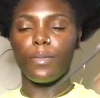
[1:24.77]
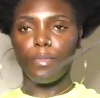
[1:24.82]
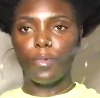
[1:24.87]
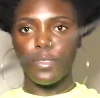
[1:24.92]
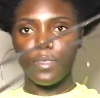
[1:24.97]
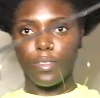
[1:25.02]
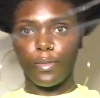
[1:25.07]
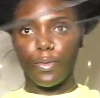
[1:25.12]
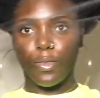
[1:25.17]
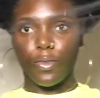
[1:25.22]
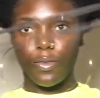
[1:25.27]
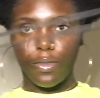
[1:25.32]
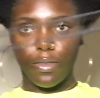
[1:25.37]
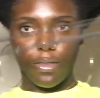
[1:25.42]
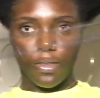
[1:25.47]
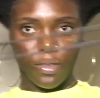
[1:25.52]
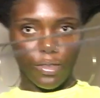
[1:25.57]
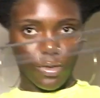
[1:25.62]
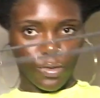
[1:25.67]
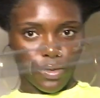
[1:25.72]
I'm going to be
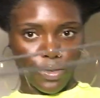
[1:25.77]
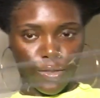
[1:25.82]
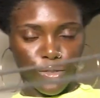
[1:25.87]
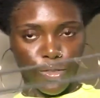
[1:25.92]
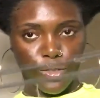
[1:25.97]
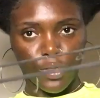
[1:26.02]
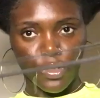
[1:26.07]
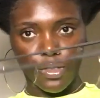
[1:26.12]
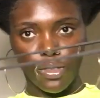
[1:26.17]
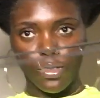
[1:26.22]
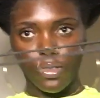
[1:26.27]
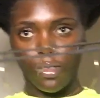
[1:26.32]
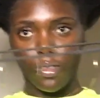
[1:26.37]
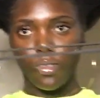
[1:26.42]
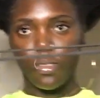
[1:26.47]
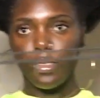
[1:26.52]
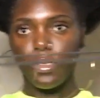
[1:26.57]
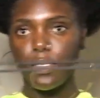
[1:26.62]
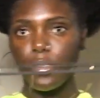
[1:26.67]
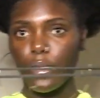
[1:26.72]
using this scrunchie.
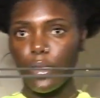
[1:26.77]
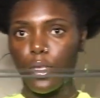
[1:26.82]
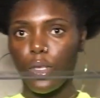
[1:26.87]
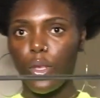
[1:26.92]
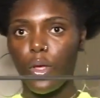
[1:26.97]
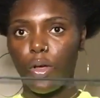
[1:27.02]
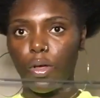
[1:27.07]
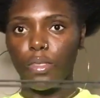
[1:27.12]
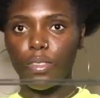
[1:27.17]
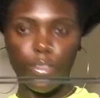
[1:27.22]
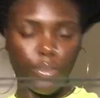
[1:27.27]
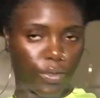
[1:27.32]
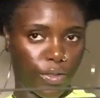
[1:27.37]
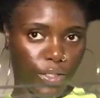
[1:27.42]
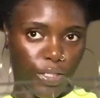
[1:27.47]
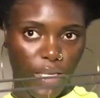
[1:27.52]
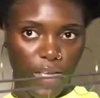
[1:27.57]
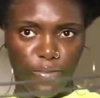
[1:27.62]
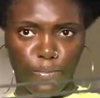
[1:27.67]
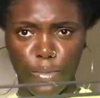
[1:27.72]
This is a long
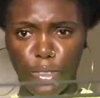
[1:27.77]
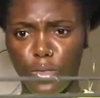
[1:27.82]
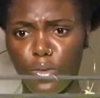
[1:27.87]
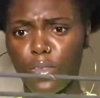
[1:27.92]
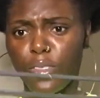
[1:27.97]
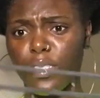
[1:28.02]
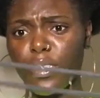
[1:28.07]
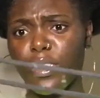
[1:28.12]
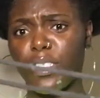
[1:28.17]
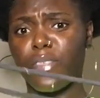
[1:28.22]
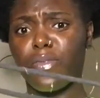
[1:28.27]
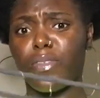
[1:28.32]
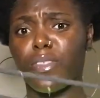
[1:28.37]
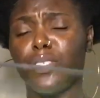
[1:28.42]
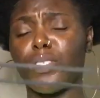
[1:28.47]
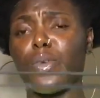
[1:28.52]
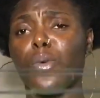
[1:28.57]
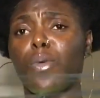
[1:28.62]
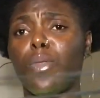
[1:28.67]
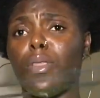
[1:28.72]
scrunchie. I've been using this for
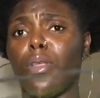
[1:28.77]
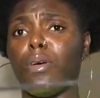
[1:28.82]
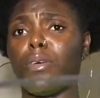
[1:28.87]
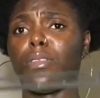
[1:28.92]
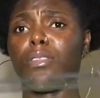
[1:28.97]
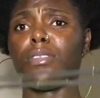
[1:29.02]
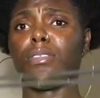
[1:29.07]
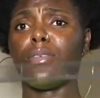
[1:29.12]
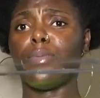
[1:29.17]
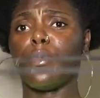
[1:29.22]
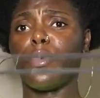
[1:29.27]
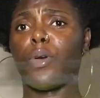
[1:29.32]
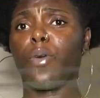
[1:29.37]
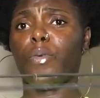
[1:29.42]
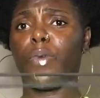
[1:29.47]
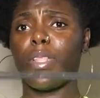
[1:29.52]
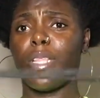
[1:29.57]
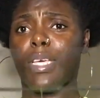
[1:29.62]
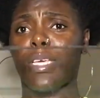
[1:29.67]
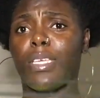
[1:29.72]
so long to the point
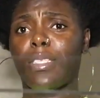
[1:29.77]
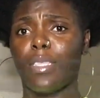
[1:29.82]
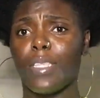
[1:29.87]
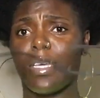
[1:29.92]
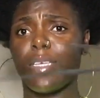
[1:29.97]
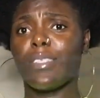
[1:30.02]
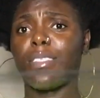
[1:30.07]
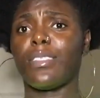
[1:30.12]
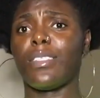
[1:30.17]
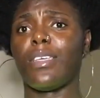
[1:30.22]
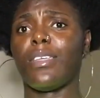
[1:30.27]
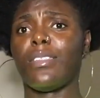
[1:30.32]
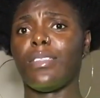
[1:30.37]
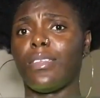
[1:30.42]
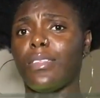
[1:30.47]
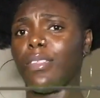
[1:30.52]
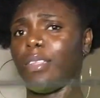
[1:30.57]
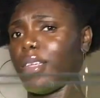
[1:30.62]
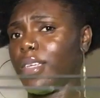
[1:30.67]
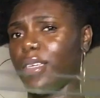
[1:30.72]
where like it's
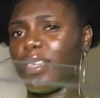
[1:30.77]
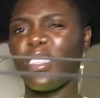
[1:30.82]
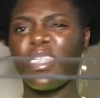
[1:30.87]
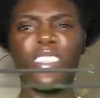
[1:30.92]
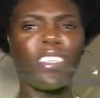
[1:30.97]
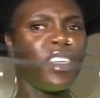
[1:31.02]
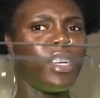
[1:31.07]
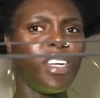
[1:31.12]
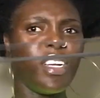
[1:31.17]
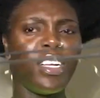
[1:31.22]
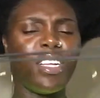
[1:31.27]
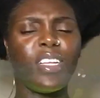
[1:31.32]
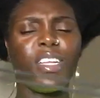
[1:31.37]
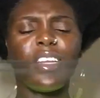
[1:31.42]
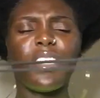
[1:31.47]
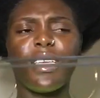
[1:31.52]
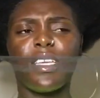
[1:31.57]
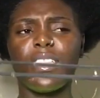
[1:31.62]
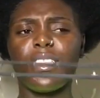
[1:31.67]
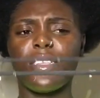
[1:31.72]
extended, like
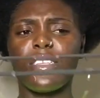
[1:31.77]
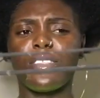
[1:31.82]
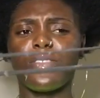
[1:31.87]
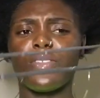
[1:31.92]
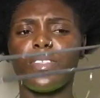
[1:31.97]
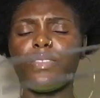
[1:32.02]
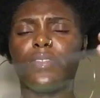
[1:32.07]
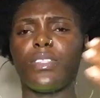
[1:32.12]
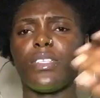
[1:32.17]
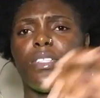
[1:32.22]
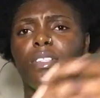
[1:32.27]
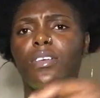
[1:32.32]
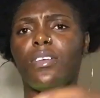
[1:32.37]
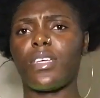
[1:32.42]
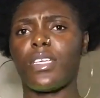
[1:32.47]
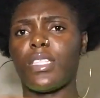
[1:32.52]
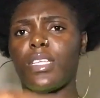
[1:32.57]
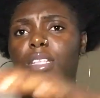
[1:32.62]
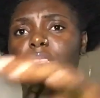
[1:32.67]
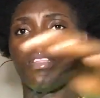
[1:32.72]
it looks really long,
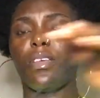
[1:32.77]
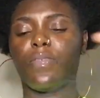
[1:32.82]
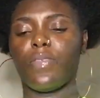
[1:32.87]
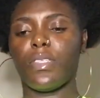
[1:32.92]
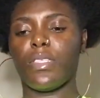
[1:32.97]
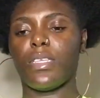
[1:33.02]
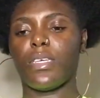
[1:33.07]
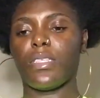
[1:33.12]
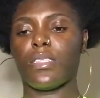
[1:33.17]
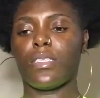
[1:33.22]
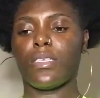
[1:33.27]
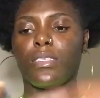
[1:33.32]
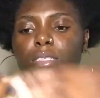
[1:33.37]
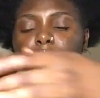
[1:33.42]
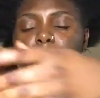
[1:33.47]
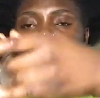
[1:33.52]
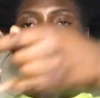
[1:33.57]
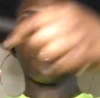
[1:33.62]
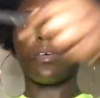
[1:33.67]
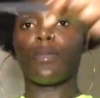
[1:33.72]
and I love it like this.
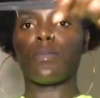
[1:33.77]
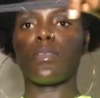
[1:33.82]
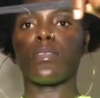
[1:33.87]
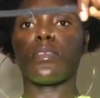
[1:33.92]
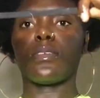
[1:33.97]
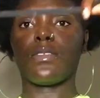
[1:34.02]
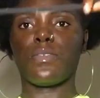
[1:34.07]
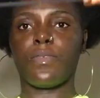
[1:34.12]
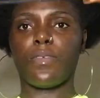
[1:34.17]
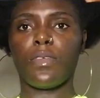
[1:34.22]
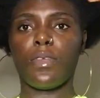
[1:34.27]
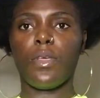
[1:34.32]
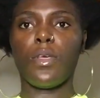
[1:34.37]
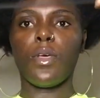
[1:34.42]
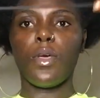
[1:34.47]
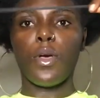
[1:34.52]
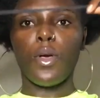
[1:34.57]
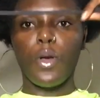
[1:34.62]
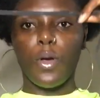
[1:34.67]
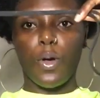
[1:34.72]
So I'm just gonna
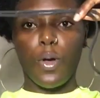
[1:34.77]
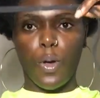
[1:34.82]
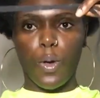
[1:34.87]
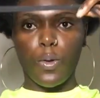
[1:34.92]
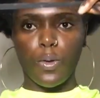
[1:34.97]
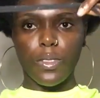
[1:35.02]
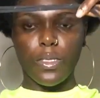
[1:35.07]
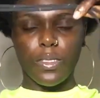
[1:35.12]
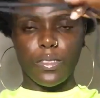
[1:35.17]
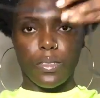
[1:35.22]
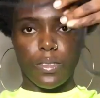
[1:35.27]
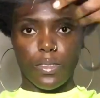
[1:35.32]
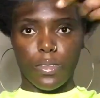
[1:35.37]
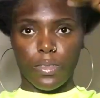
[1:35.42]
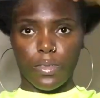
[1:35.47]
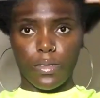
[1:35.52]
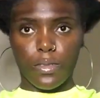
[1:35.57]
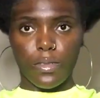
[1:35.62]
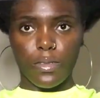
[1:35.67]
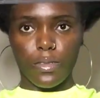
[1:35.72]
hold it
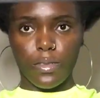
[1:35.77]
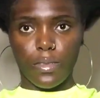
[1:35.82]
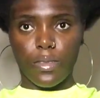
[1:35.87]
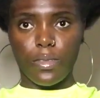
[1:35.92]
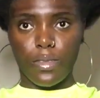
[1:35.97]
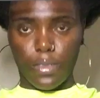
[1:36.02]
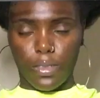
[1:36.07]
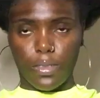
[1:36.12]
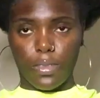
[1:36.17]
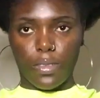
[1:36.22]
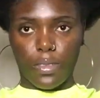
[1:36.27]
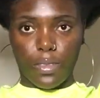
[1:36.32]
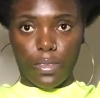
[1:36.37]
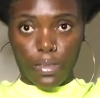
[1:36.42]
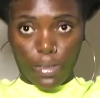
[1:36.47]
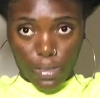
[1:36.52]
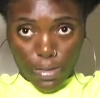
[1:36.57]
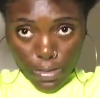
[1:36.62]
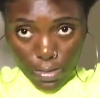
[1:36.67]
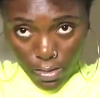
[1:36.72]
like
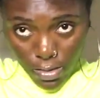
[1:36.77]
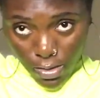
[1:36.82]
this